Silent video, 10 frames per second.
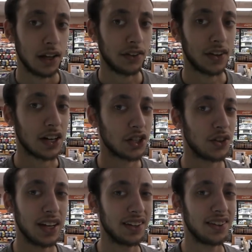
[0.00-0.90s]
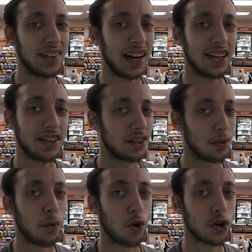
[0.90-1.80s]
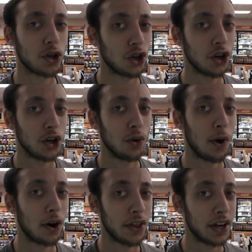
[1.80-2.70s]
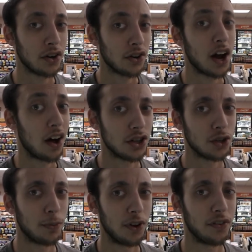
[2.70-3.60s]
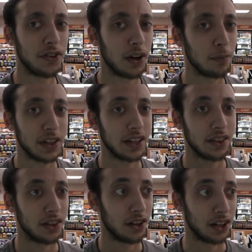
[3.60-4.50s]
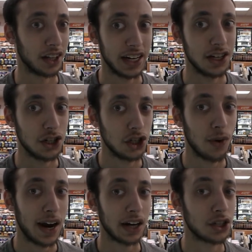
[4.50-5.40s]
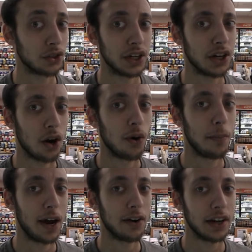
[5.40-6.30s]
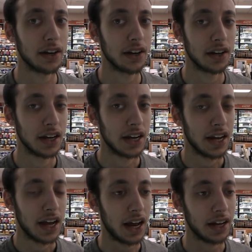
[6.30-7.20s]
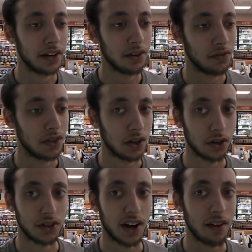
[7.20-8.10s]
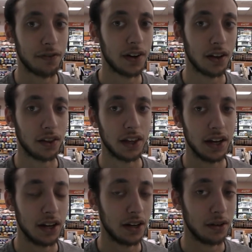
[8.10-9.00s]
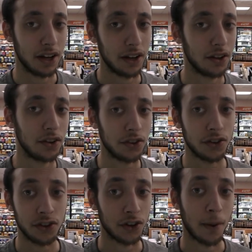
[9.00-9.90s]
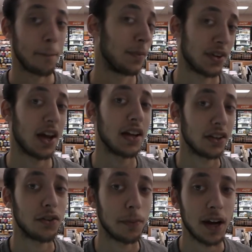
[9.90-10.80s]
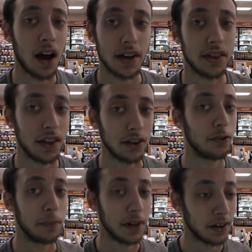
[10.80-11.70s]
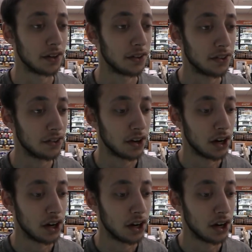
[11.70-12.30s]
Essentially, it states that the more sure you are that you're knowledgeable of something, the least you actually know about it. And there definitely is some science behind this, because